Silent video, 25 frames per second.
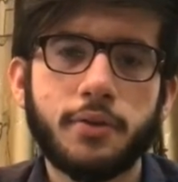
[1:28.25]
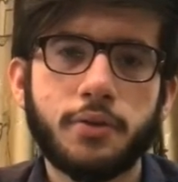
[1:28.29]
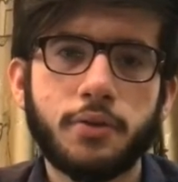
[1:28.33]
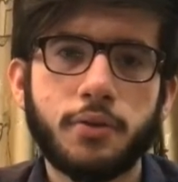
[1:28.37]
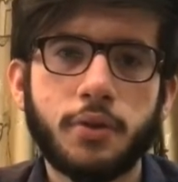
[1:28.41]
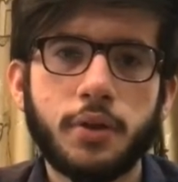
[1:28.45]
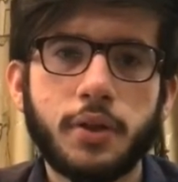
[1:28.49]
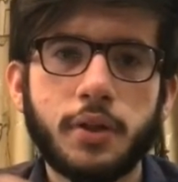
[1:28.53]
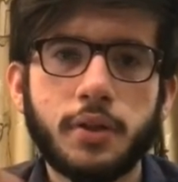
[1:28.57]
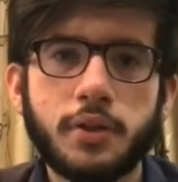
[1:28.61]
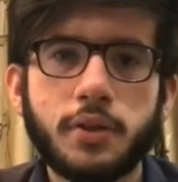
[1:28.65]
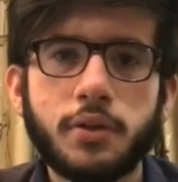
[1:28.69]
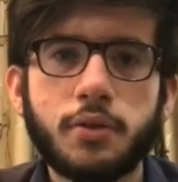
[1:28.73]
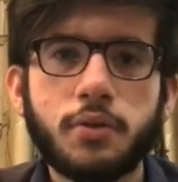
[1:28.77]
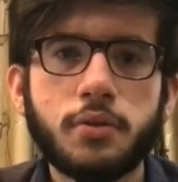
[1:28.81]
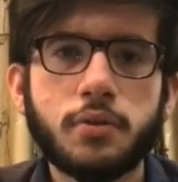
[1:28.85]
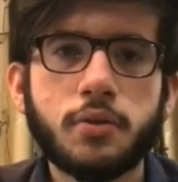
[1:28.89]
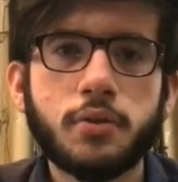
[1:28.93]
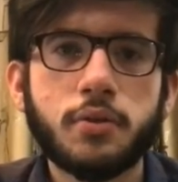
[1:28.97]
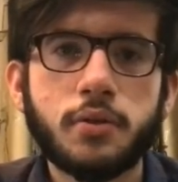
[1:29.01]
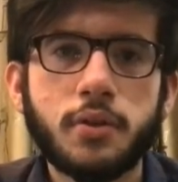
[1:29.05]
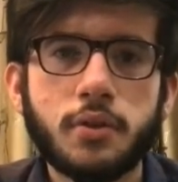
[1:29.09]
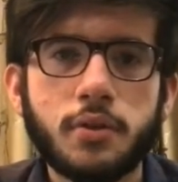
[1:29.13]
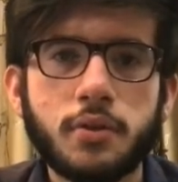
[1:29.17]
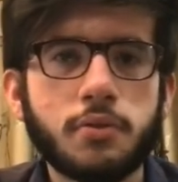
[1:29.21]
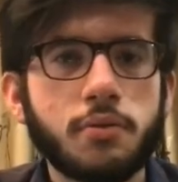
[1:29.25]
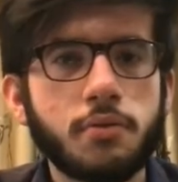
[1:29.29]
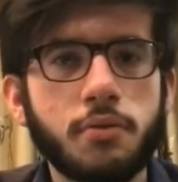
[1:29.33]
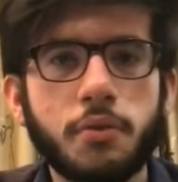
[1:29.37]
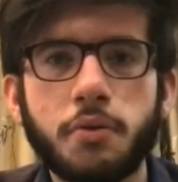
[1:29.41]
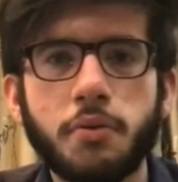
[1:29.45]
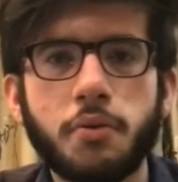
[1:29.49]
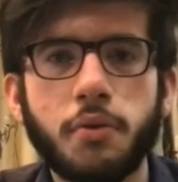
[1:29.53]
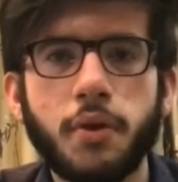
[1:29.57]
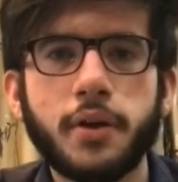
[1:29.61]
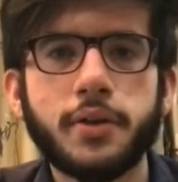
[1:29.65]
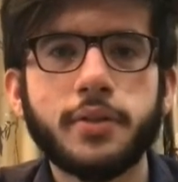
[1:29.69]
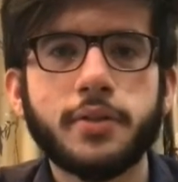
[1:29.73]
So easy question just
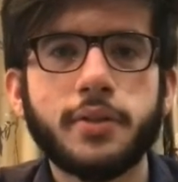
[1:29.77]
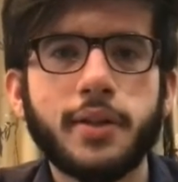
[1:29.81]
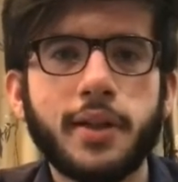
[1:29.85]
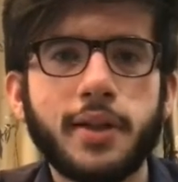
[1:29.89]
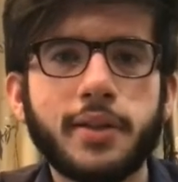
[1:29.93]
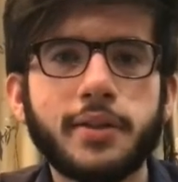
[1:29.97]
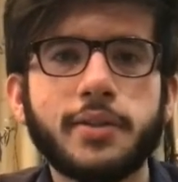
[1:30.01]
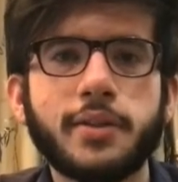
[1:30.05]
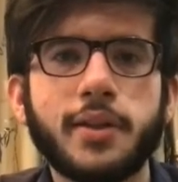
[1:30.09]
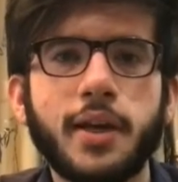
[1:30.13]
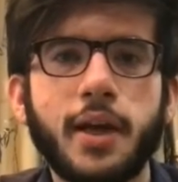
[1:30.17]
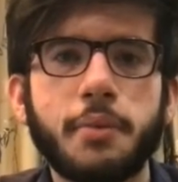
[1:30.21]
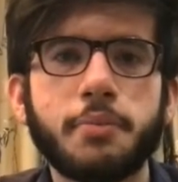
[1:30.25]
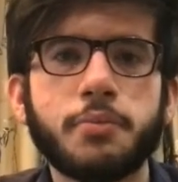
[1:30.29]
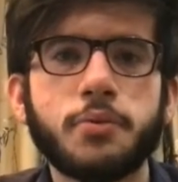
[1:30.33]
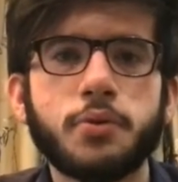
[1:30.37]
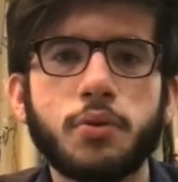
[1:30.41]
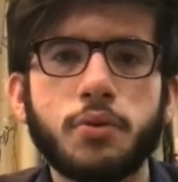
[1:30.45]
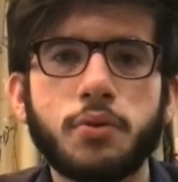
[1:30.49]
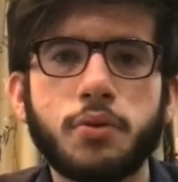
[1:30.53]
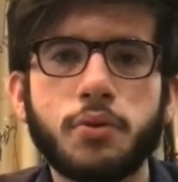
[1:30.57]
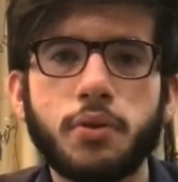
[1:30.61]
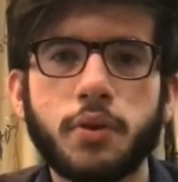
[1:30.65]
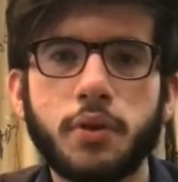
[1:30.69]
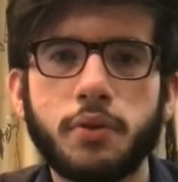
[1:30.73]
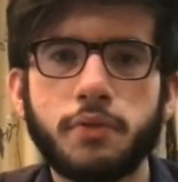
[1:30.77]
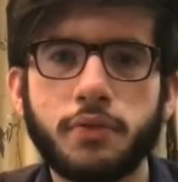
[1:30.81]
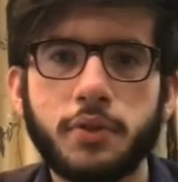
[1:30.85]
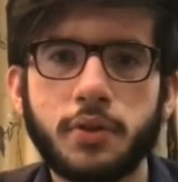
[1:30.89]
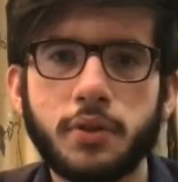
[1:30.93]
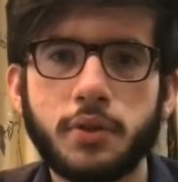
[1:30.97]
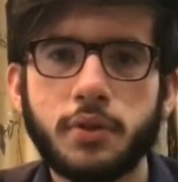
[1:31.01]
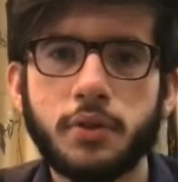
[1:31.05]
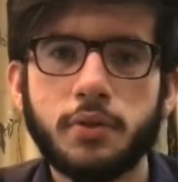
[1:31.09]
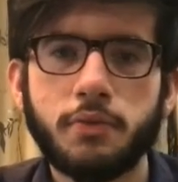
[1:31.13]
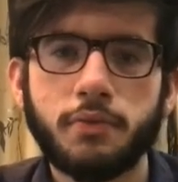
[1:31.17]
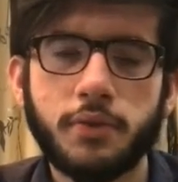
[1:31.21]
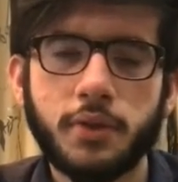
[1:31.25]
requires less time, so you're gonna
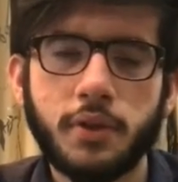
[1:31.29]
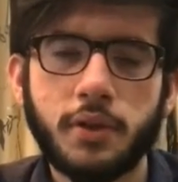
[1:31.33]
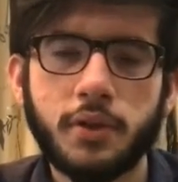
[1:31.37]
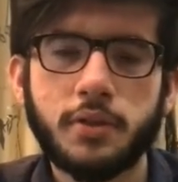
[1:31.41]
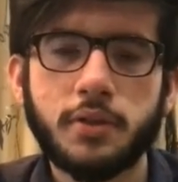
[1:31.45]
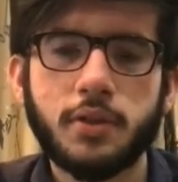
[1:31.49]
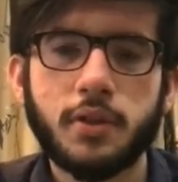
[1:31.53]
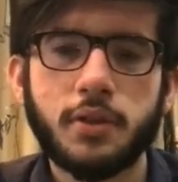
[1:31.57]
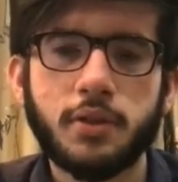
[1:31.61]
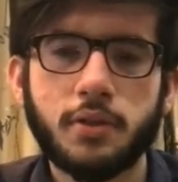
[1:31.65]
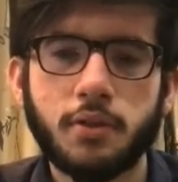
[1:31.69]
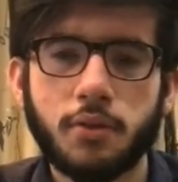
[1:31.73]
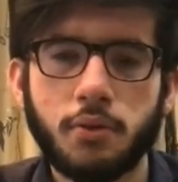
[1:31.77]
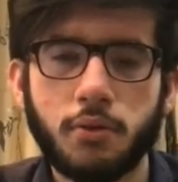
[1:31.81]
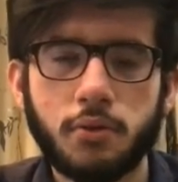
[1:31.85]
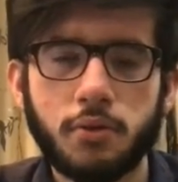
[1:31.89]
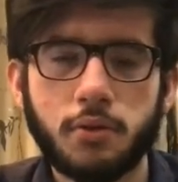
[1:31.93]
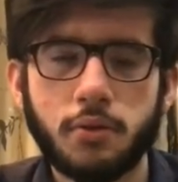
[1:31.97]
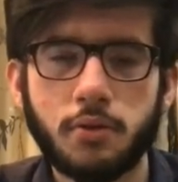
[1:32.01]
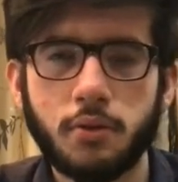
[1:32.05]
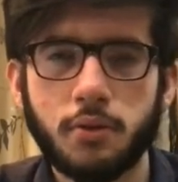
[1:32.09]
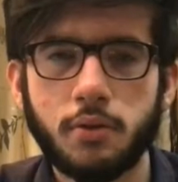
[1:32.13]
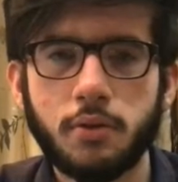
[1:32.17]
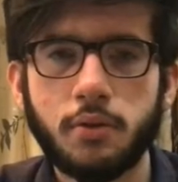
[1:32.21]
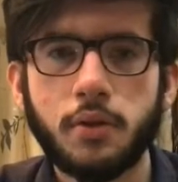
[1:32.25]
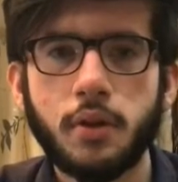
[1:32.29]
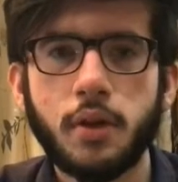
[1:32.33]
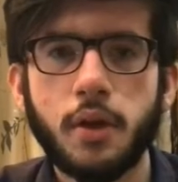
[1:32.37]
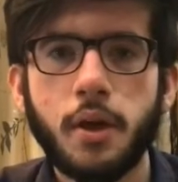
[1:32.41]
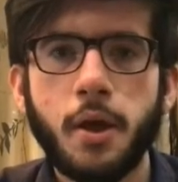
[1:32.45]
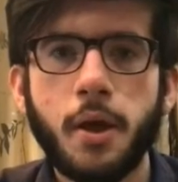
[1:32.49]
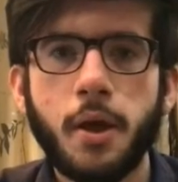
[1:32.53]
finish this question